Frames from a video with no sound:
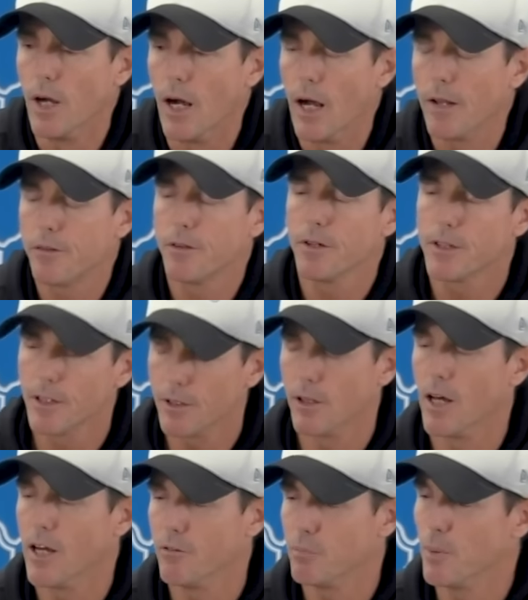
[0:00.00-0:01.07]
I think in
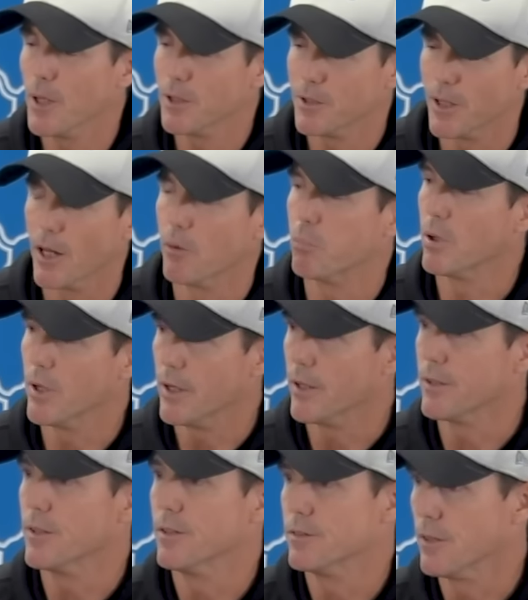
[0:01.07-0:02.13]
life, man, you got to play
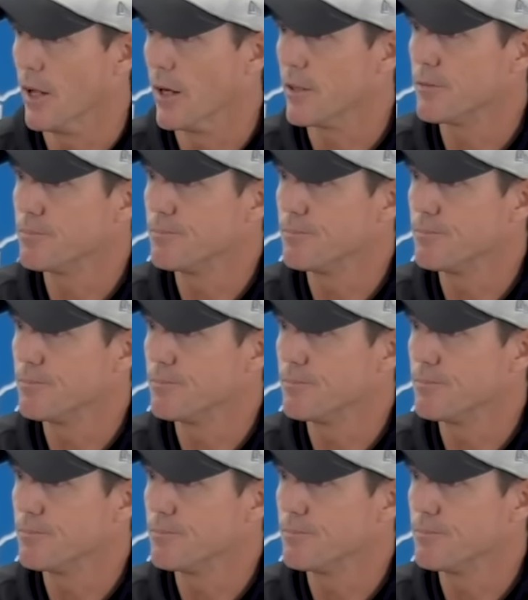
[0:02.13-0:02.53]
on the attack.